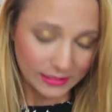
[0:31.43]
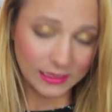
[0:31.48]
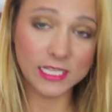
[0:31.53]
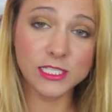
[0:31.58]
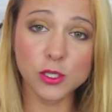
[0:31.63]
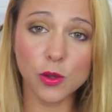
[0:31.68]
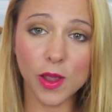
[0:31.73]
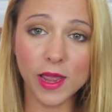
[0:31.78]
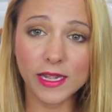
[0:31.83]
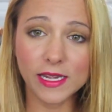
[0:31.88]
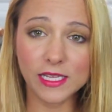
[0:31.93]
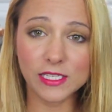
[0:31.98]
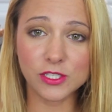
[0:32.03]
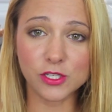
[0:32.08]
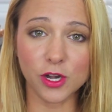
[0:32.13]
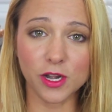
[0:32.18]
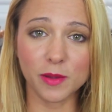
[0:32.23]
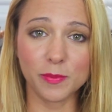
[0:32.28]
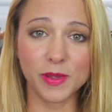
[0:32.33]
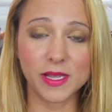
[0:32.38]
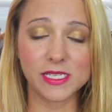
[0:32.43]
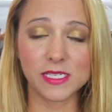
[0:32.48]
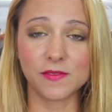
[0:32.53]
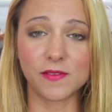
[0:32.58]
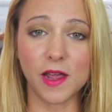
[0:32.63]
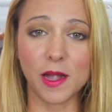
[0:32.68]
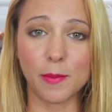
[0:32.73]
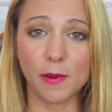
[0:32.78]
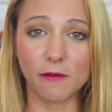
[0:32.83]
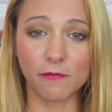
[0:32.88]
let's go ahead and get started because I've
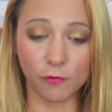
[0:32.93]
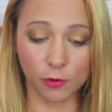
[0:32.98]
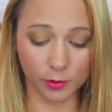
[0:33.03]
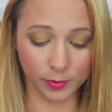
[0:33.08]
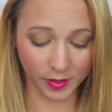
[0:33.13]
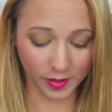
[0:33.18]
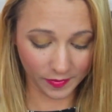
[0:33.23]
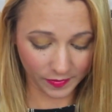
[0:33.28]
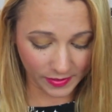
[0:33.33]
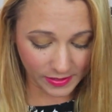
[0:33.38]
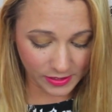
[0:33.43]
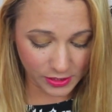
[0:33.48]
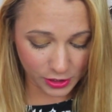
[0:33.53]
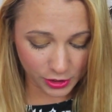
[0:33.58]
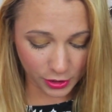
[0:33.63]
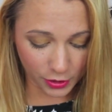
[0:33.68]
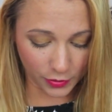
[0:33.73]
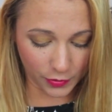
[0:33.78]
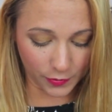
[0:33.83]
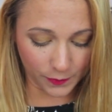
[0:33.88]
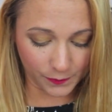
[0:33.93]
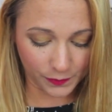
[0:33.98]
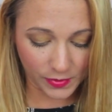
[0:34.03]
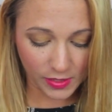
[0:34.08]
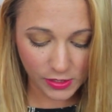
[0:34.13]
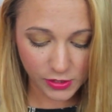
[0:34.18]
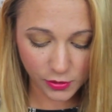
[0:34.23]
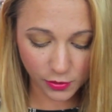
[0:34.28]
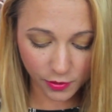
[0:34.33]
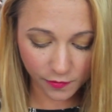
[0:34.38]
got about four million things to show you.
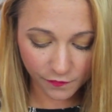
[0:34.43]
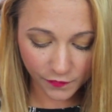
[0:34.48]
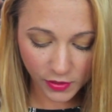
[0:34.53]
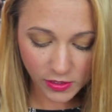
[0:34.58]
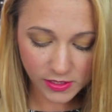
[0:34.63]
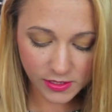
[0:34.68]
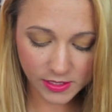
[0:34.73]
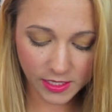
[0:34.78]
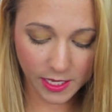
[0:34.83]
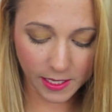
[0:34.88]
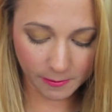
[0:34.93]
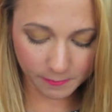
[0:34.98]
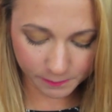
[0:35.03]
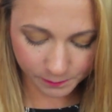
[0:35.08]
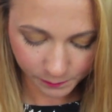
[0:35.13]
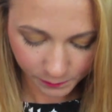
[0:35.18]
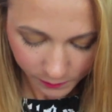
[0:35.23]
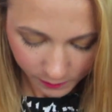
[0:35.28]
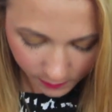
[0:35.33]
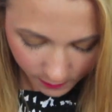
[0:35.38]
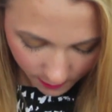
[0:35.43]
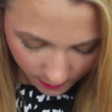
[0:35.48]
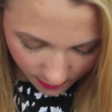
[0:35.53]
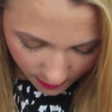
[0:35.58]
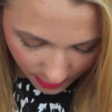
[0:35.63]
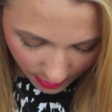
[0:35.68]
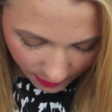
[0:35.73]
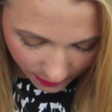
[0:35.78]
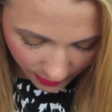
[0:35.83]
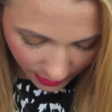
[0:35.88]
So the first thing
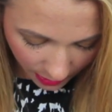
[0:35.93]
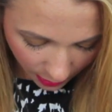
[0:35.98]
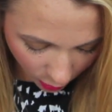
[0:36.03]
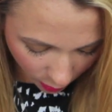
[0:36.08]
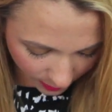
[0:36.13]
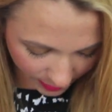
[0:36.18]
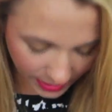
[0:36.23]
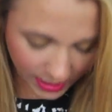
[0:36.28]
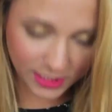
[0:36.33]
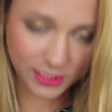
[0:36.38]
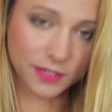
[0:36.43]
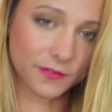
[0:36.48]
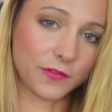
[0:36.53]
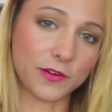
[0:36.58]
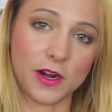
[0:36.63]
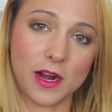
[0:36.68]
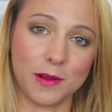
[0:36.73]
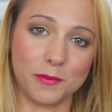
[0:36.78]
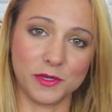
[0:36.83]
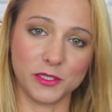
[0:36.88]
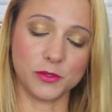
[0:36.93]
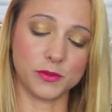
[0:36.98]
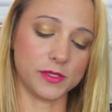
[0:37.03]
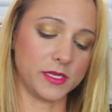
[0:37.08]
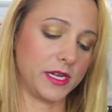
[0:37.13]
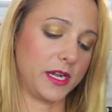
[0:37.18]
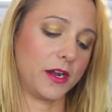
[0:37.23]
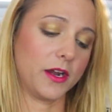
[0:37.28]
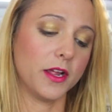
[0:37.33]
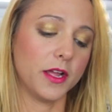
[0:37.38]
that I, oh my gosh, I forgot how much was
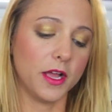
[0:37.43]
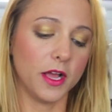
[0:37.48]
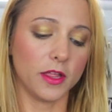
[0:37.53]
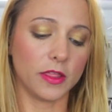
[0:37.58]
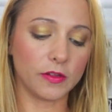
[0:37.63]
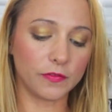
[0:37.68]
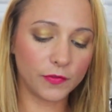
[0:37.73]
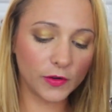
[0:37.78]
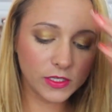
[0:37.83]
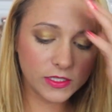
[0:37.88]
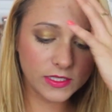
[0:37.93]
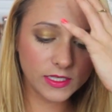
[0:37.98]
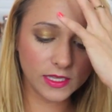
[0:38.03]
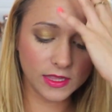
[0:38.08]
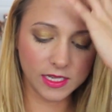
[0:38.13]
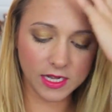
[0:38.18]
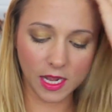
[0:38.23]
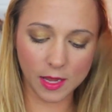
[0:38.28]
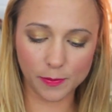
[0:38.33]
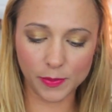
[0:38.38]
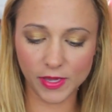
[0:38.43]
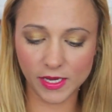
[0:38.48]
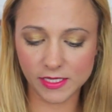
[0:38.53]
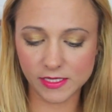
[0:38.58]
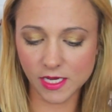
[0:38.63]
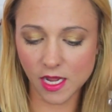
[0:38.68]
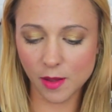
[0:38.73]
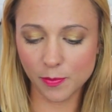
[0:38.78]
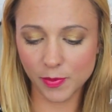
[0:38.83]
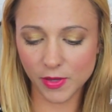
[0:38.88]
in here. The first thing that I
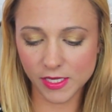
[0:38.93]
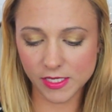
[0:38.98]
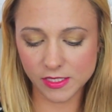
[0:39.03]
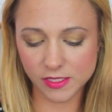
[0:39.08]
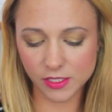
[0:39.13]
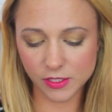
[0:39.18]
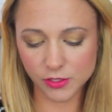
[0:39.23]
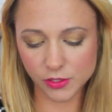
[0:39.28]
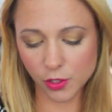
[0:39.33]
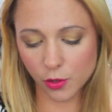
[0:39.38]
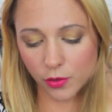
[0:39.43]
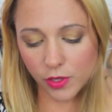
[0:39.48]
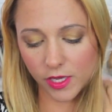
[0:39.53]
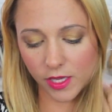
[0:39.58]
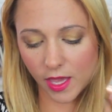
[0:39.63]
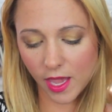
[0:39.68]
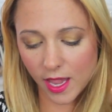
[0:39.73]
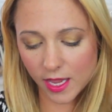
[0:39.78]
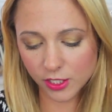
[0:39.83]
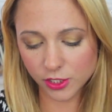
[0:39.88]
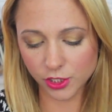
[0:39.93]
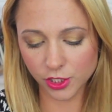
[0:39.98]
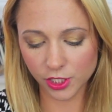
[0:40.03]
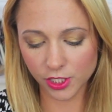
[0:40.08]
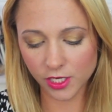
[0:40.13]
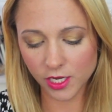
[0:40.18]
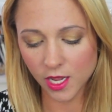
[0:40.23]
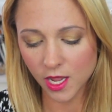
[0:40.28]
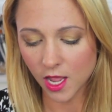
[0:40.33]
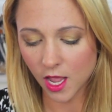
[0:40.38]
picked up is the Sonia
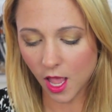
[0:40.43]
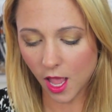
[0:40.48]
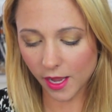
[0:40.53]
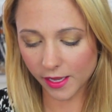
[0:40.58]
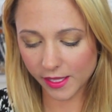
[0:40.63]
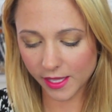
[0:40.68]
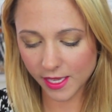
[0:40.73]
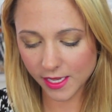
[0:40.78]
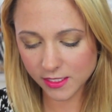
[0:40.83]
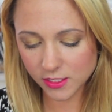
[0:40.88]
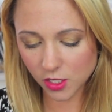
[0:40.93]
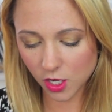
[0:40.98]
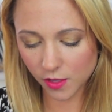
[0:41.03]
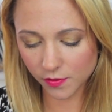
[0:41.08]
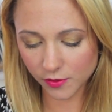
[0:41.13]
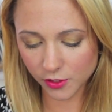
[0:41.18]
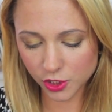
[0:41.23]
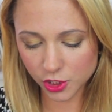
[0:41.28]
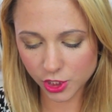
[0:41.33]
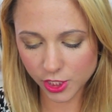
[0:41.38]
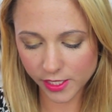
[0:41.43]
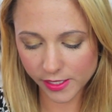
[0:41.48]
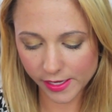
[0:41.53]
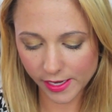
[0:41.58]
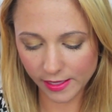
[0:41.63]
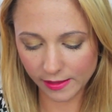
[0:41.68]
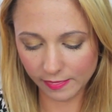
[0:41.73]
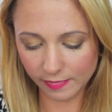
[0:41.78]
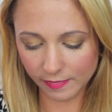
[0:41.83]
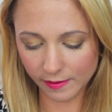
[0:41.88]
Kashuk A Kiss on the
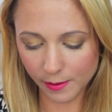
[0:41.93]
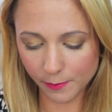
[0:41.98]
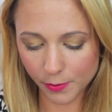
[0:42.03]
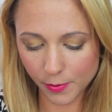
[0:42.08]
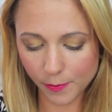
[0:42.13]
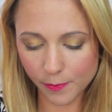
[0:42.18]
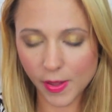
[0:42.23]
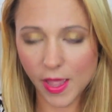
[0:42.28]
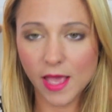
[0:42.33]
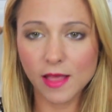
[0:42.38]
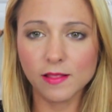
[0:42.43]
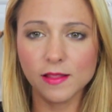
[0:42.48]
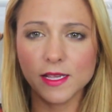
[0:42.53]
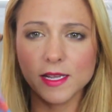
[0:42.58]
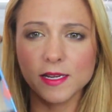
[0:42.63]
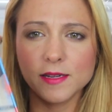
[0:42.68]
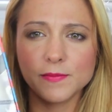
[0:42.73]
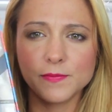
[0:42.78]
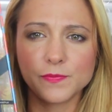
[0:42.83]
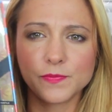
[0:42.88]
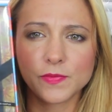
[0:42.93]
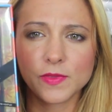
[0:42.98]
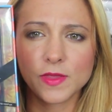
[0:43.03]
Cheek and Lip Palette.